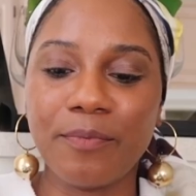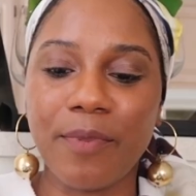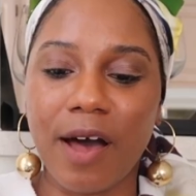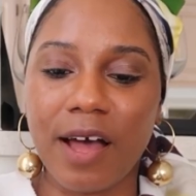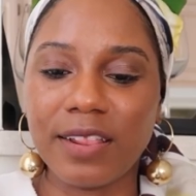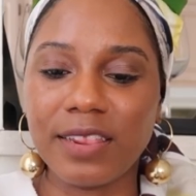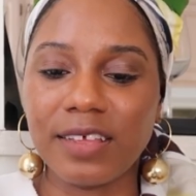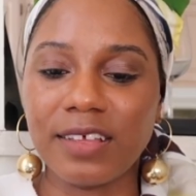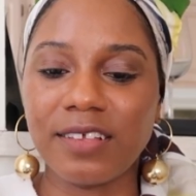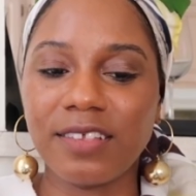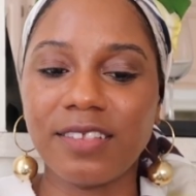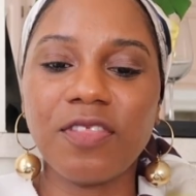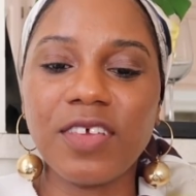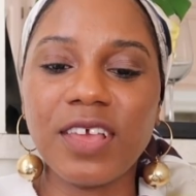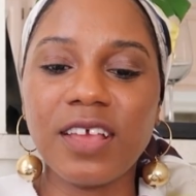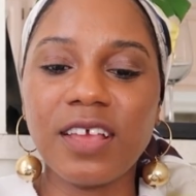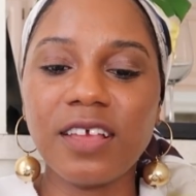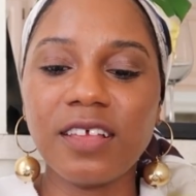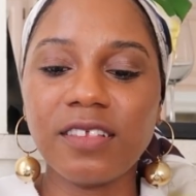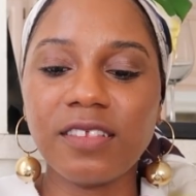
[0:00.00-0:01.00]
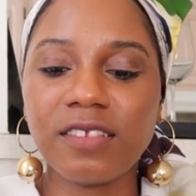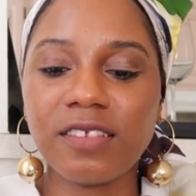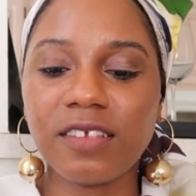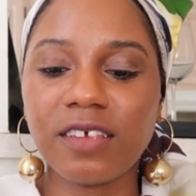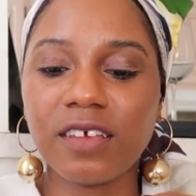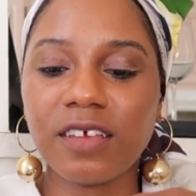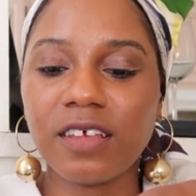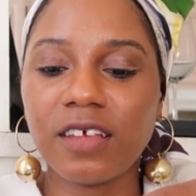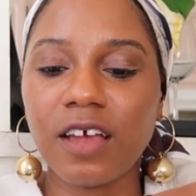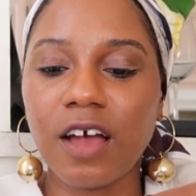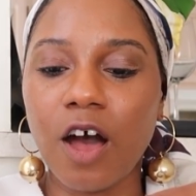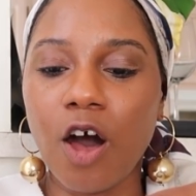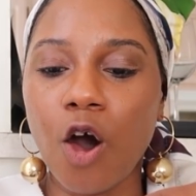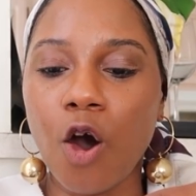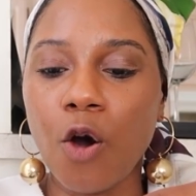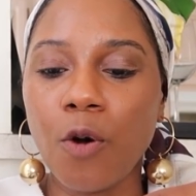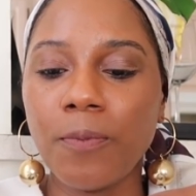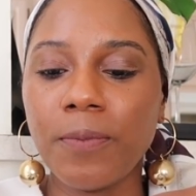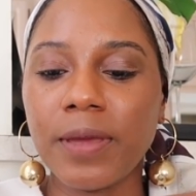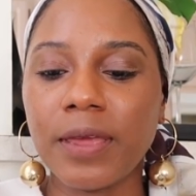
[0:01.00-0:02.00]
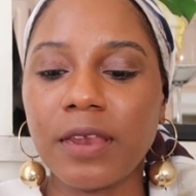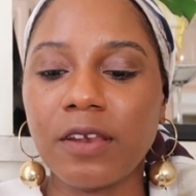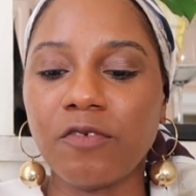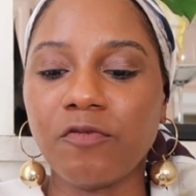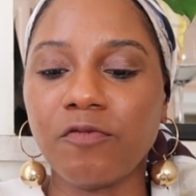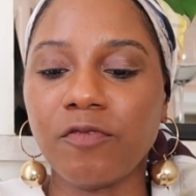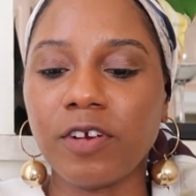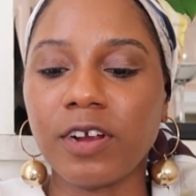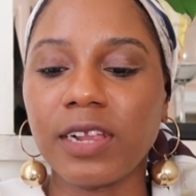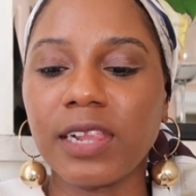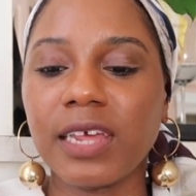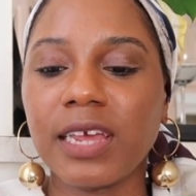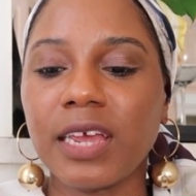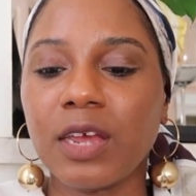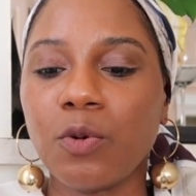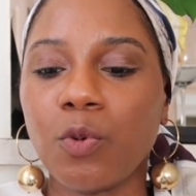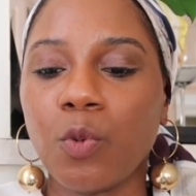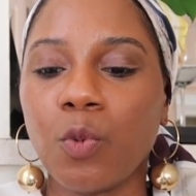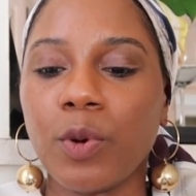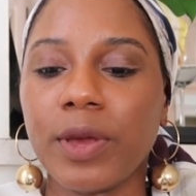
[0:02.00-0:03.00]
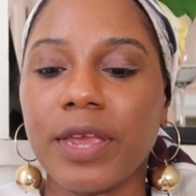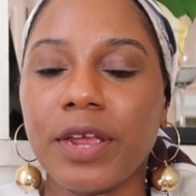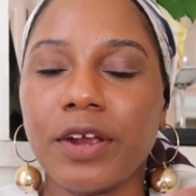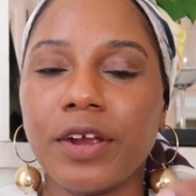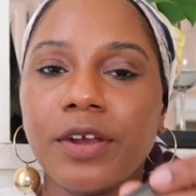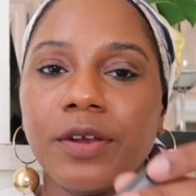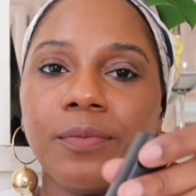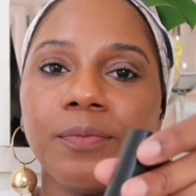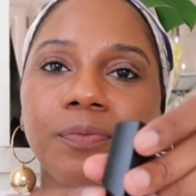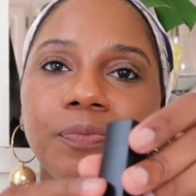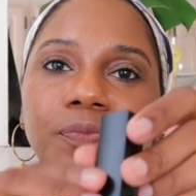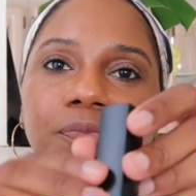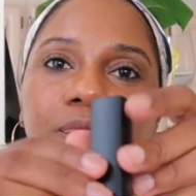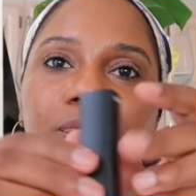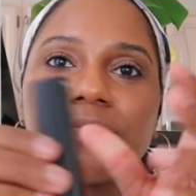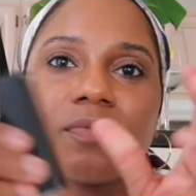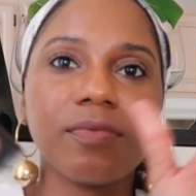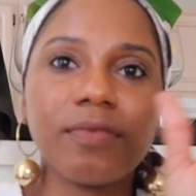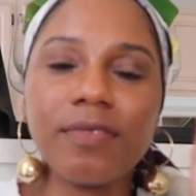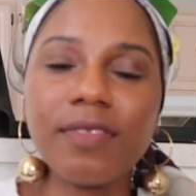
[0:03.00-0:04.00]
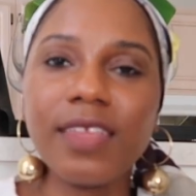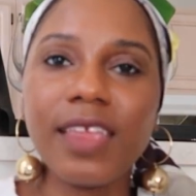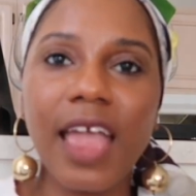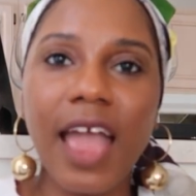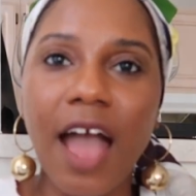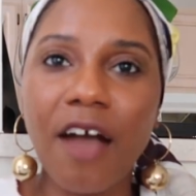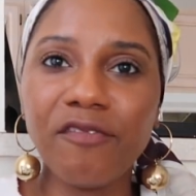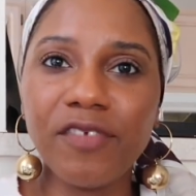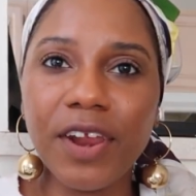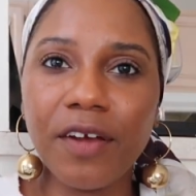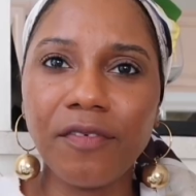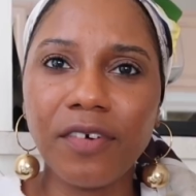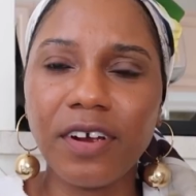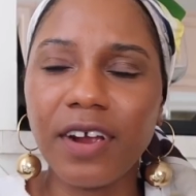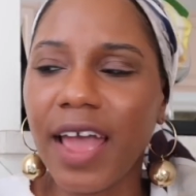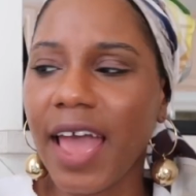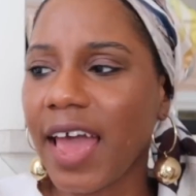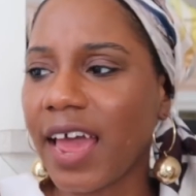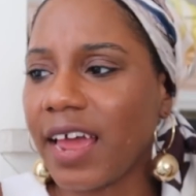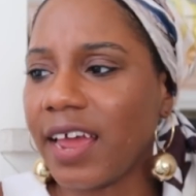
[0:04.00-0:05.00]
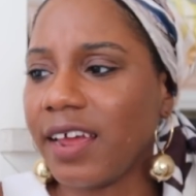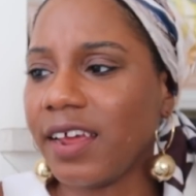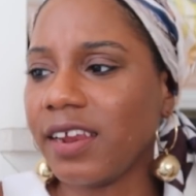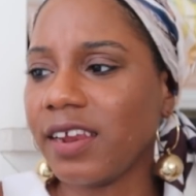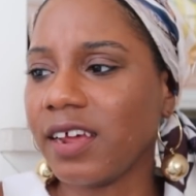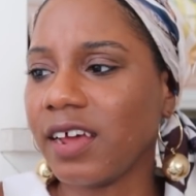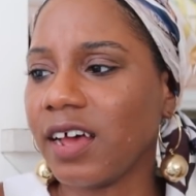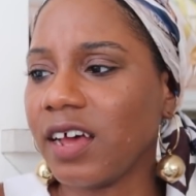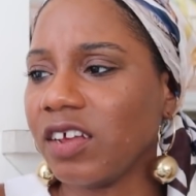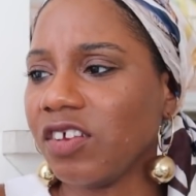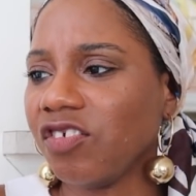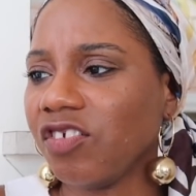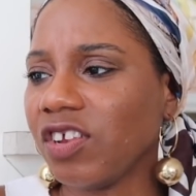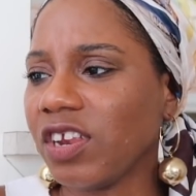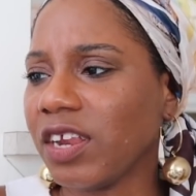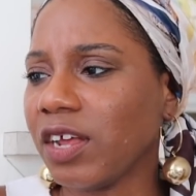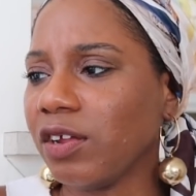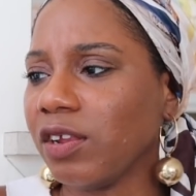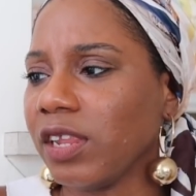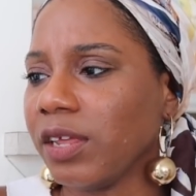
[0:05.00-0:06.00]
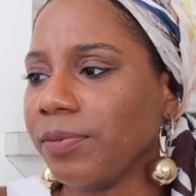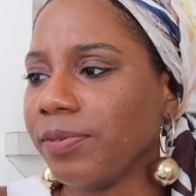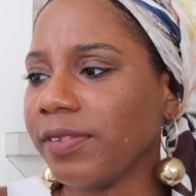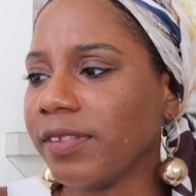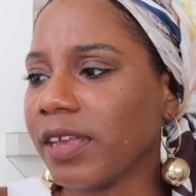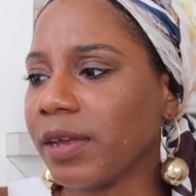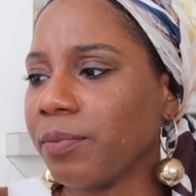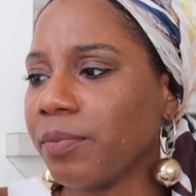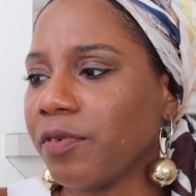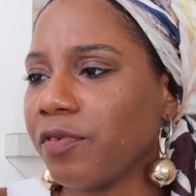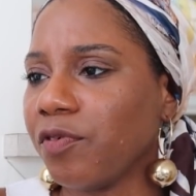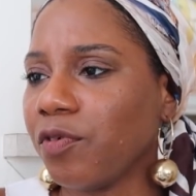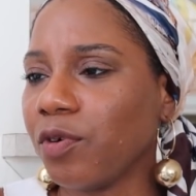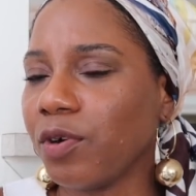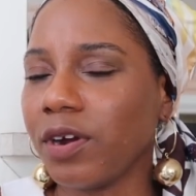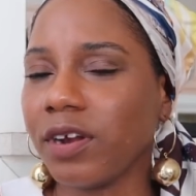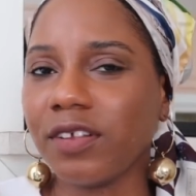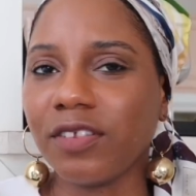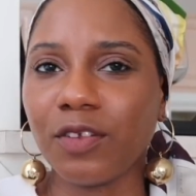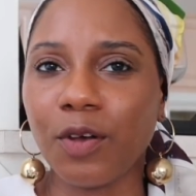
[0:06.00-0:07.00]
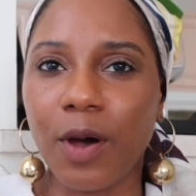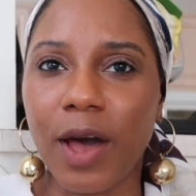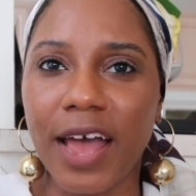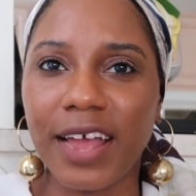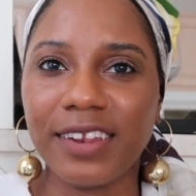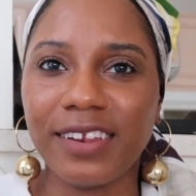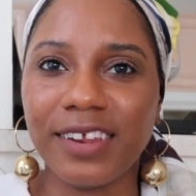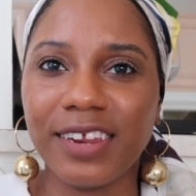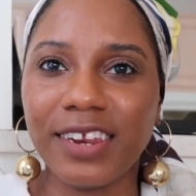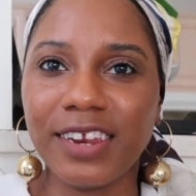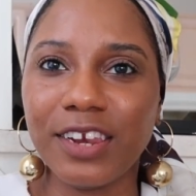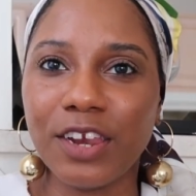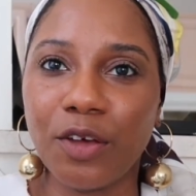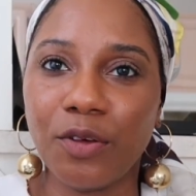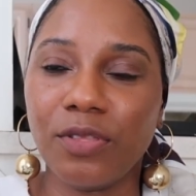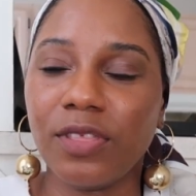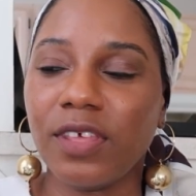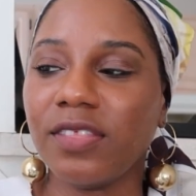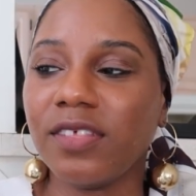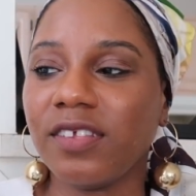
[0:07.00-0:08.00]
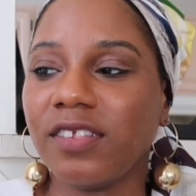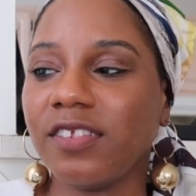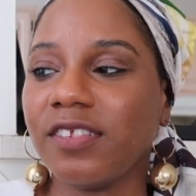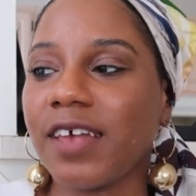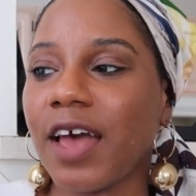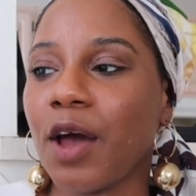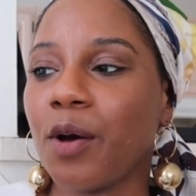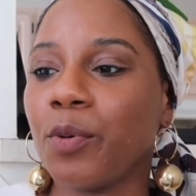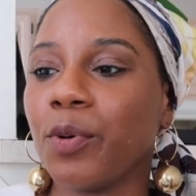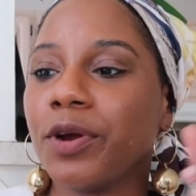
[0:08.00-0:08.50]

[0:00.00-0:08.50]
bought this. These open really weird. I've never had a Chanel lipstick before, so I didn't know that this is how it